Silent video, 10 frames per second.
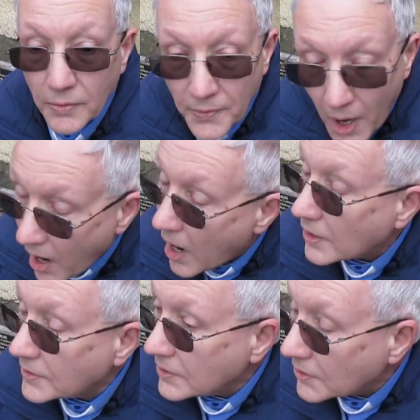of
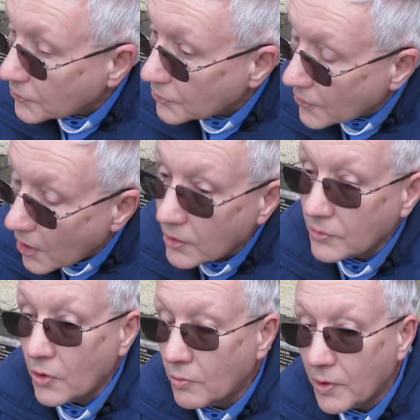God, in the
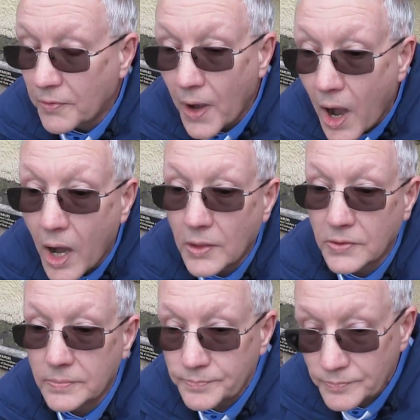throne room of God.
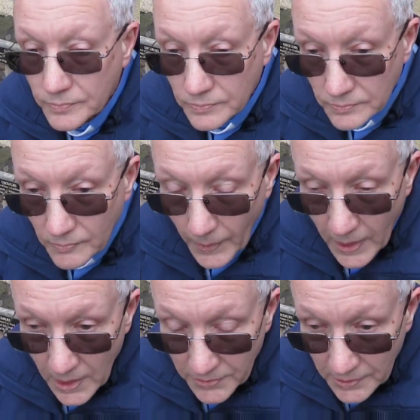
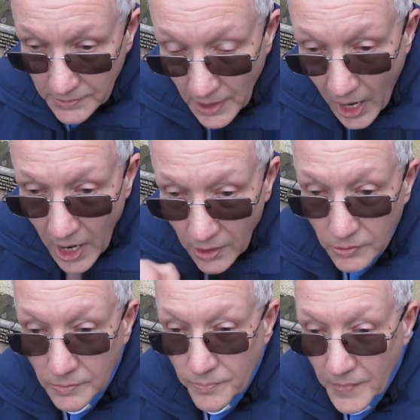That
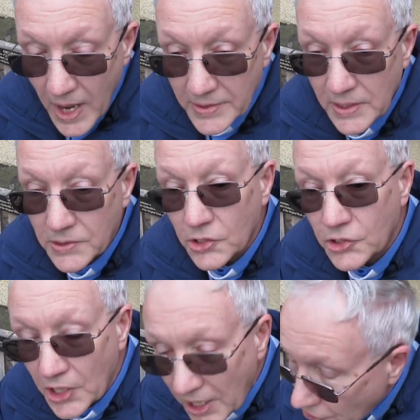now, as
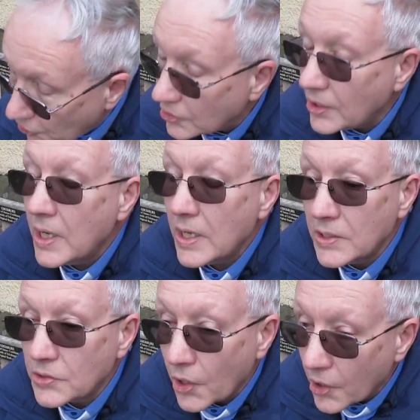intercession
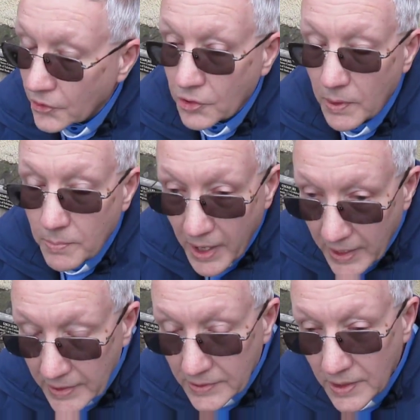is going to be
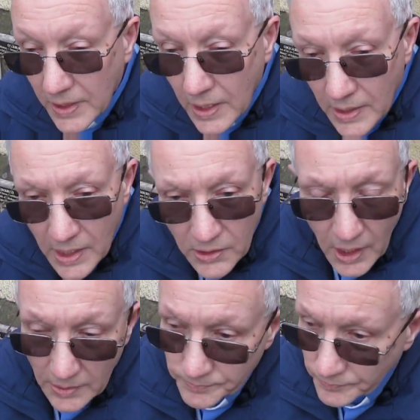made,
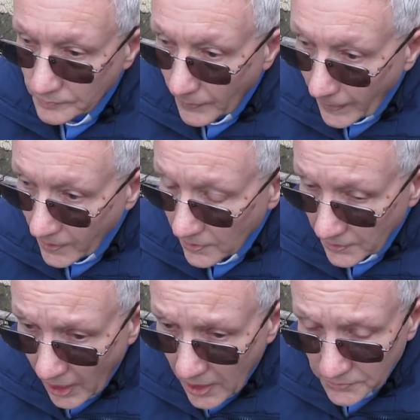that
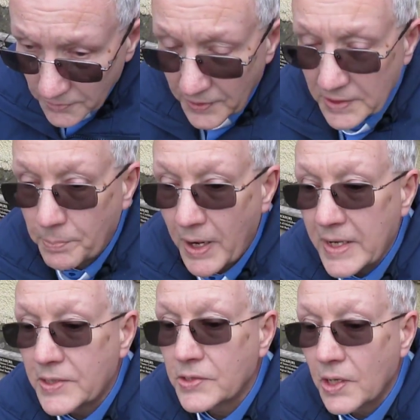out of this
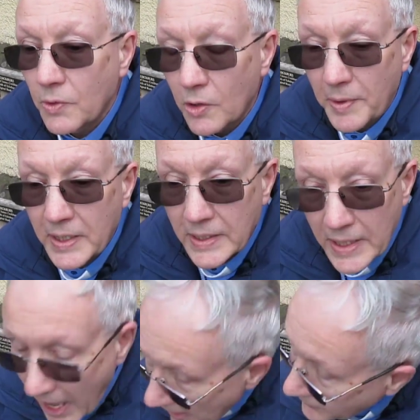place will be
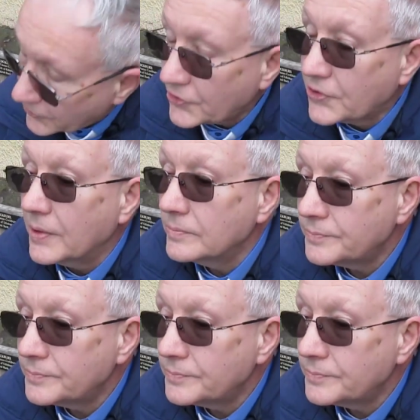cast